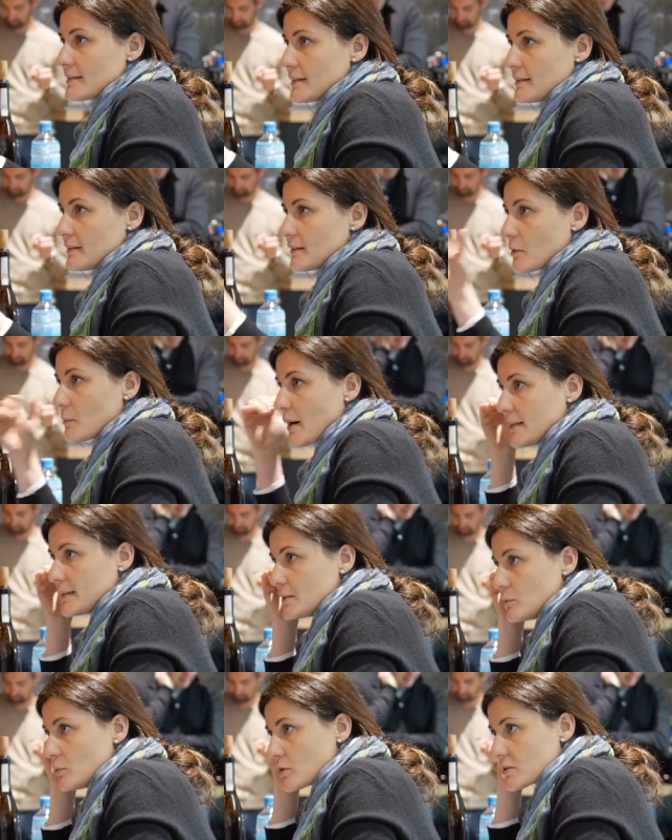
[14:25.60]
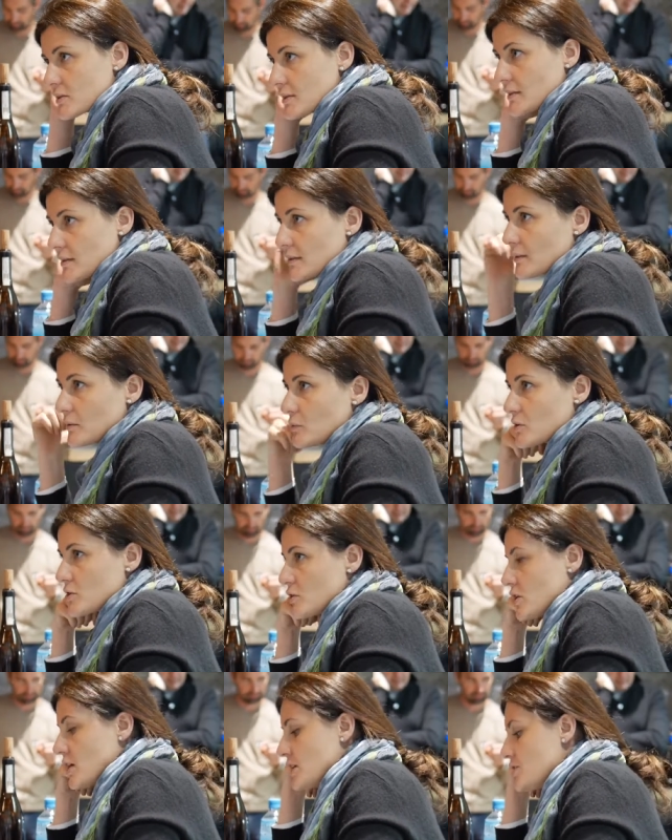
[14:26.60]
that the quality was, uh, was
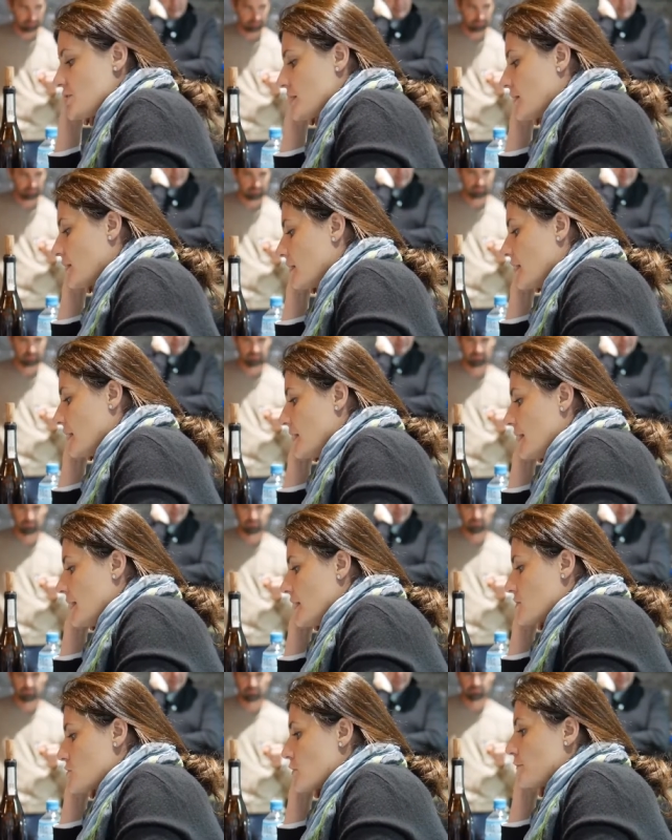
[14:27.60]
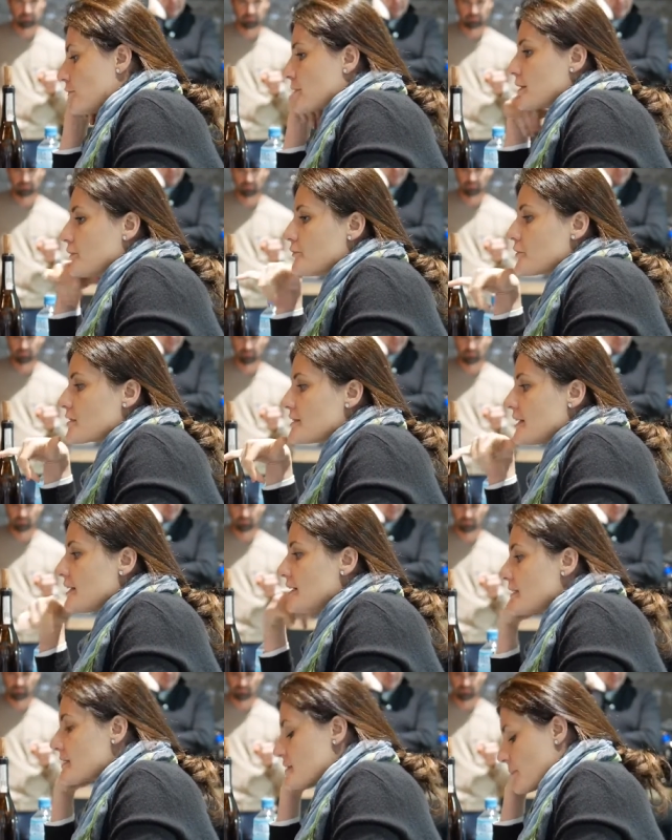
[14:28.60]
changing. So for the first 10
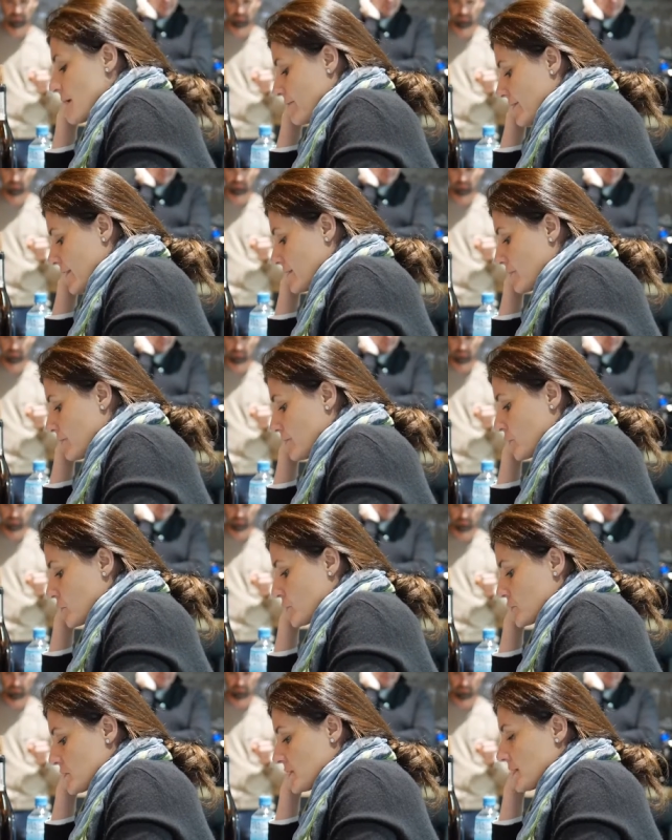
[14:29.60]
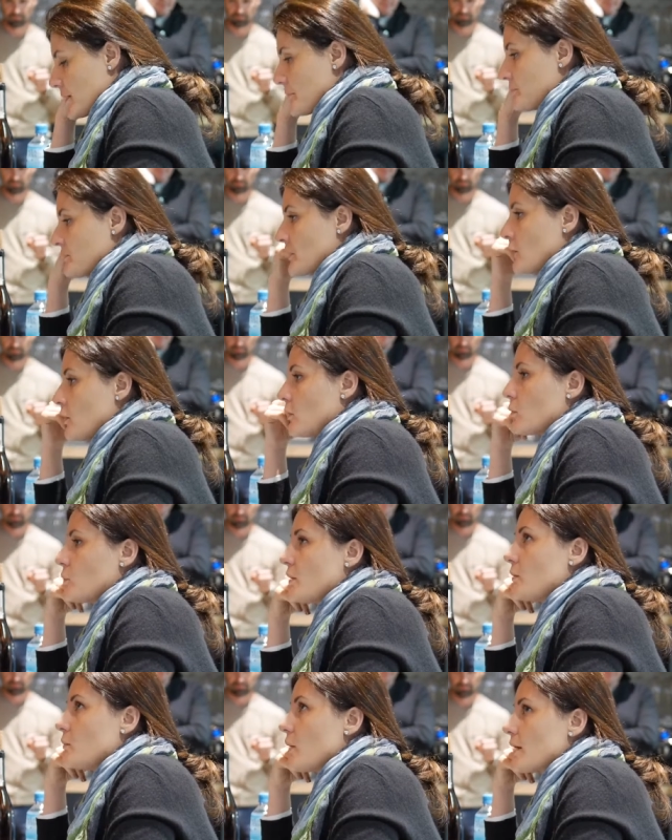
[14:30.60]
years, my father focused
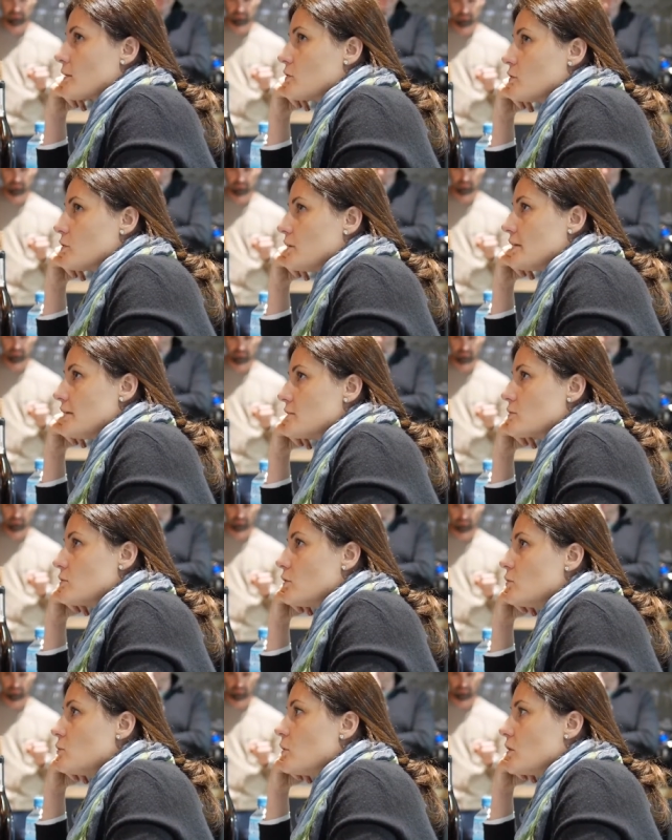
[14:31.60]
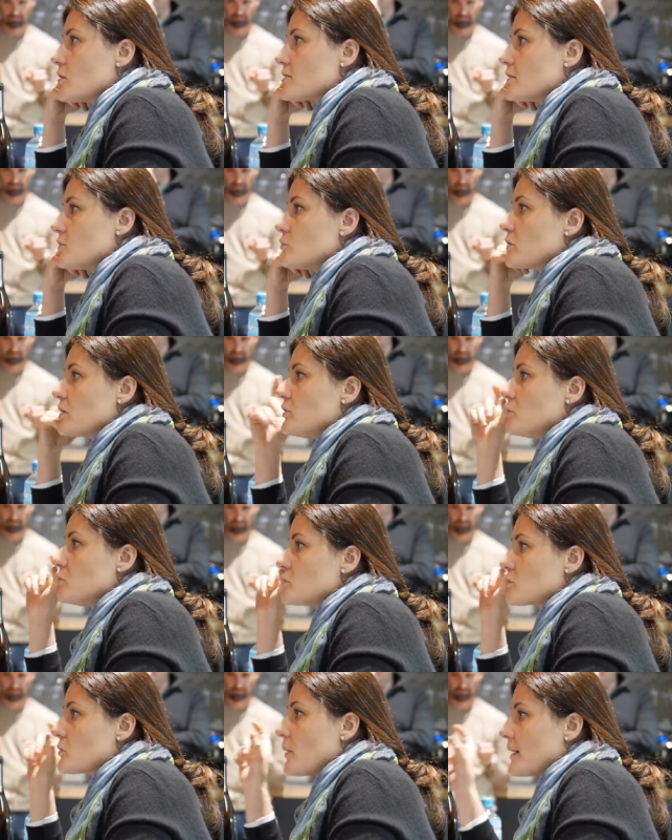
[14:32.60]
with one goal. His goal was to
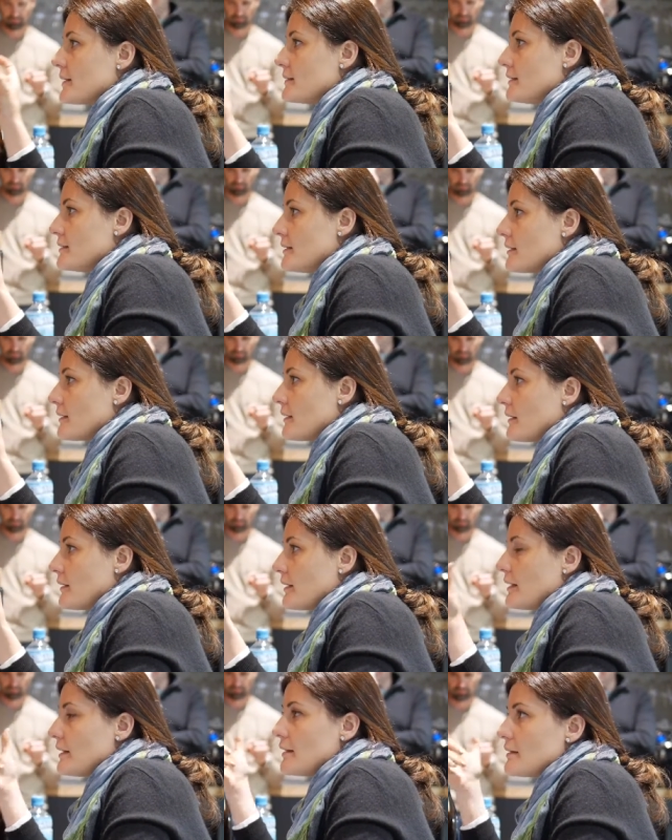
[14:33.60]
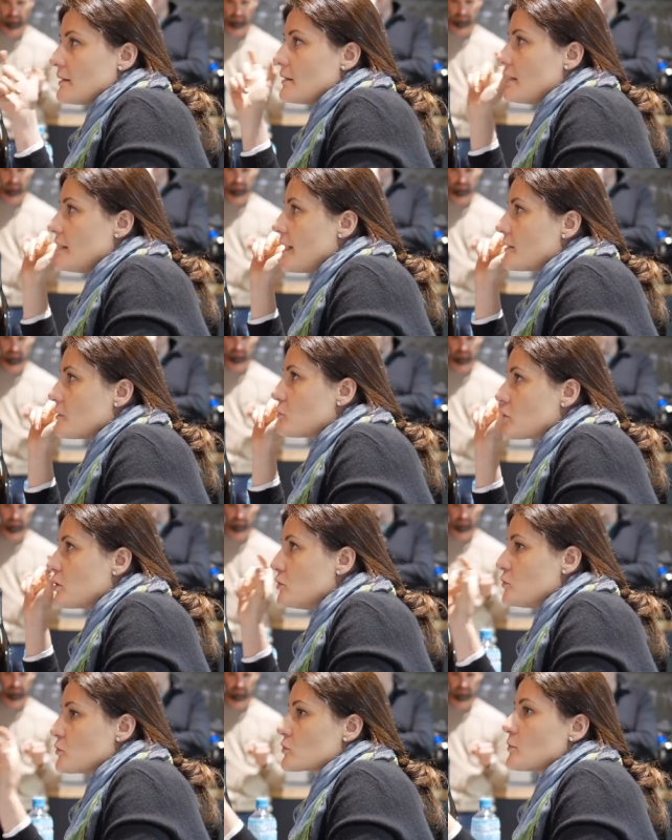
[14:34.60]
reduce quantity in, had to
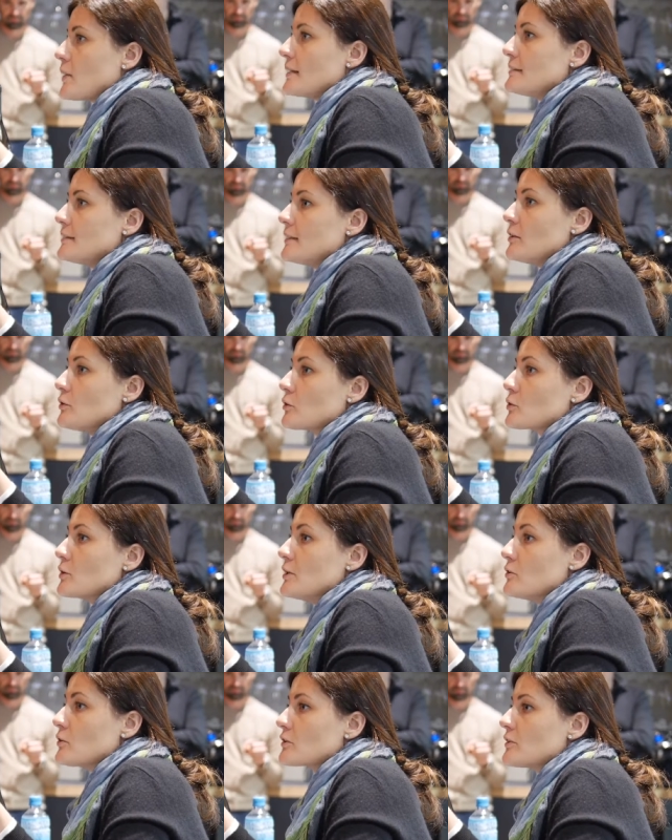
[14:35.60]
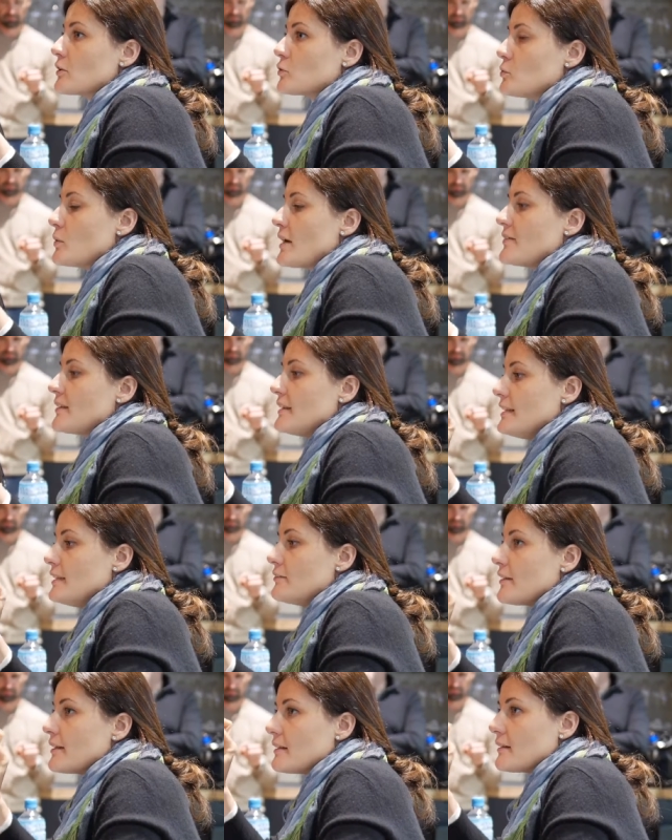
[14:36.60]
reduce quantity in, or, in order to have an
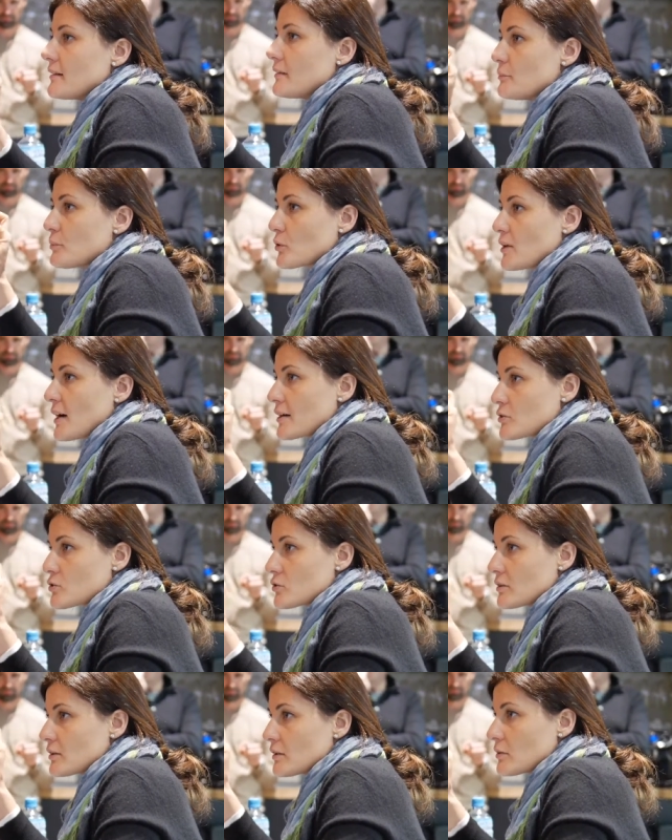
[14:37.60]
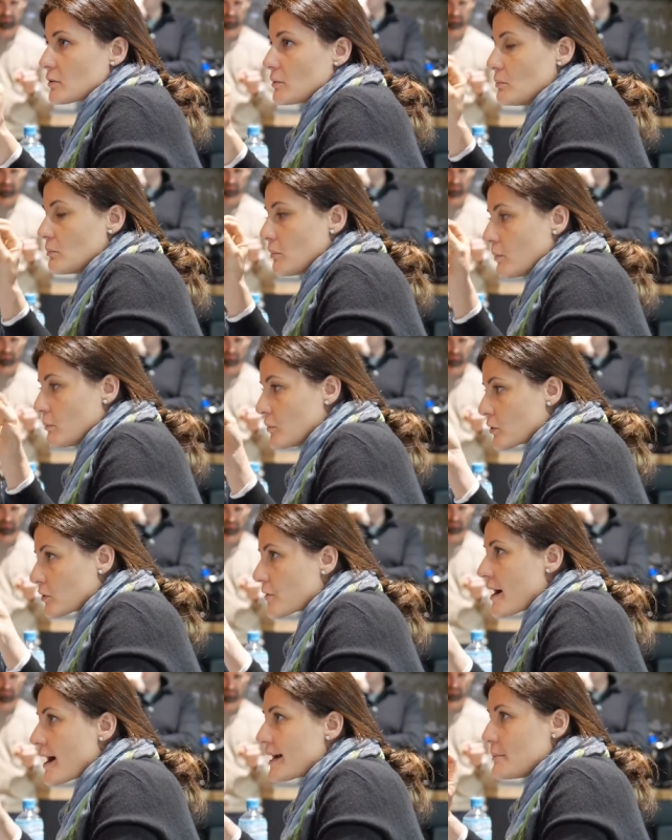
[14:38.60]
even uh, production, uh, more
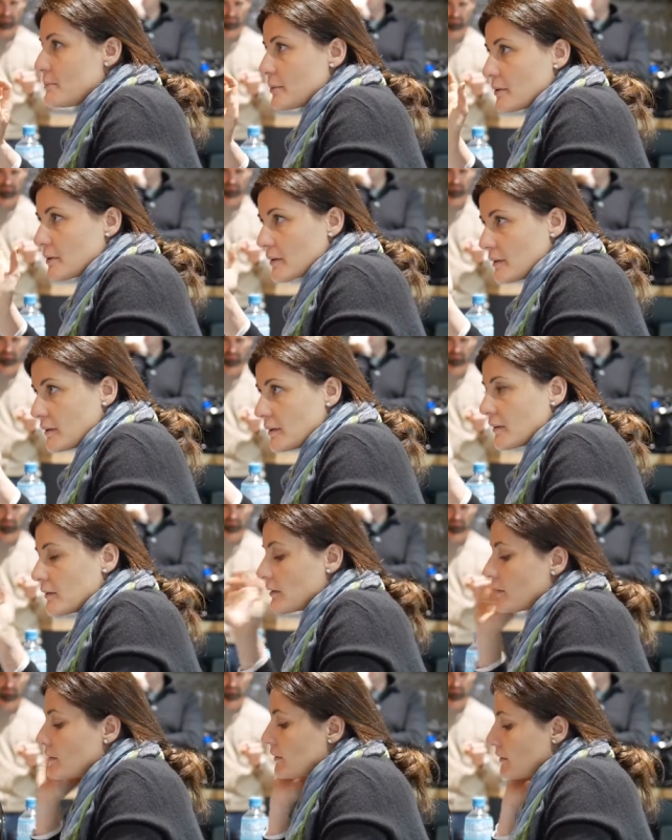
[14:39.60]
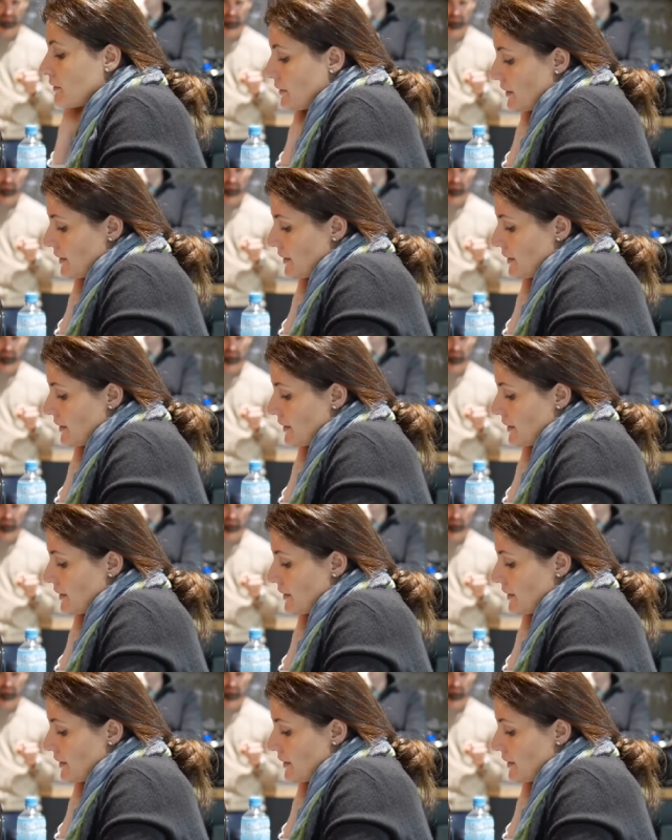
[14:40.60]
ripe, uh,